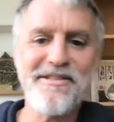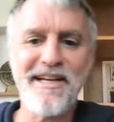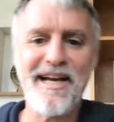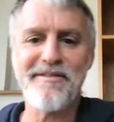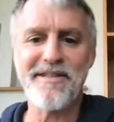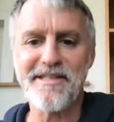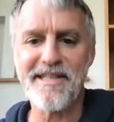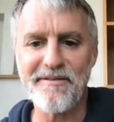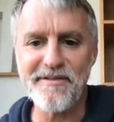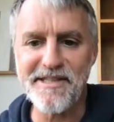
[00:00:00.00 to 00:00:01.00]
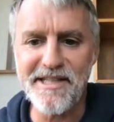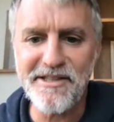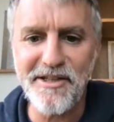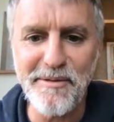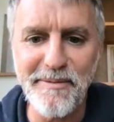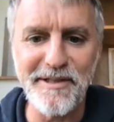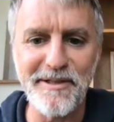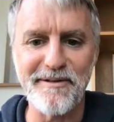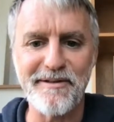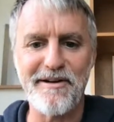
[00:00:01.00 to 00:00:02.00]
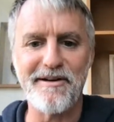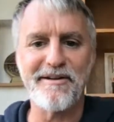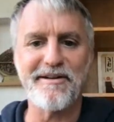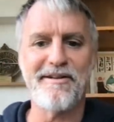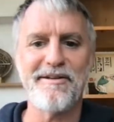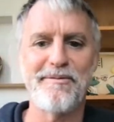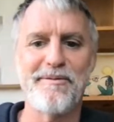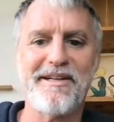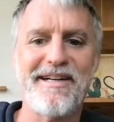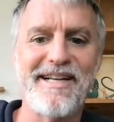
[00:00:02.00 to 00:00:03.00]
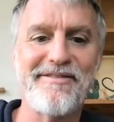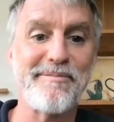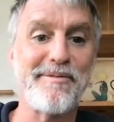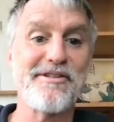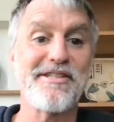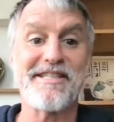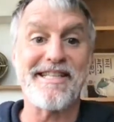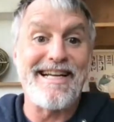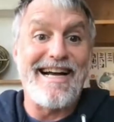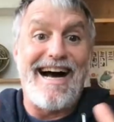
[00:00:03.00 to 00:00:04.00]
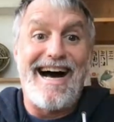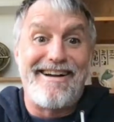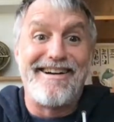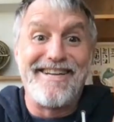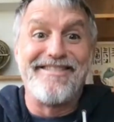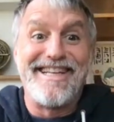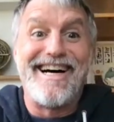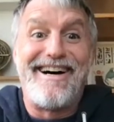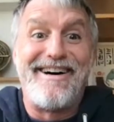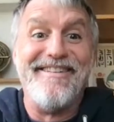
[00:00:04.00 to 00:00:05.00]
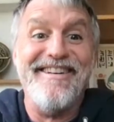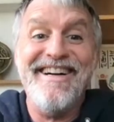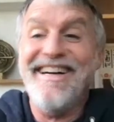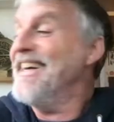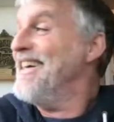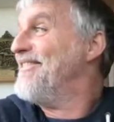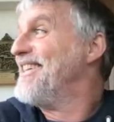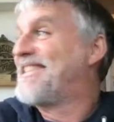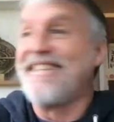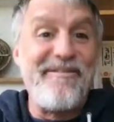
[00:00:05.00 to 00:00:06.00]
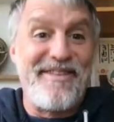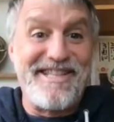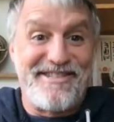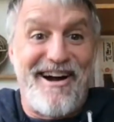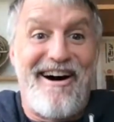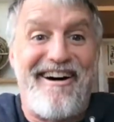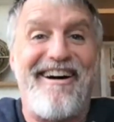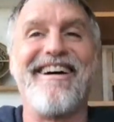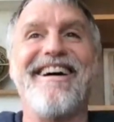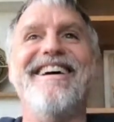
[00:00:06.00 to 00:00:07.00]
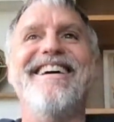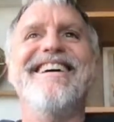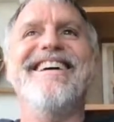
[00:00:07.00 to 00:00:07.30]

to have it in San Francisco, but no longer. What kind of emergency? I don't even know, but something's wrong.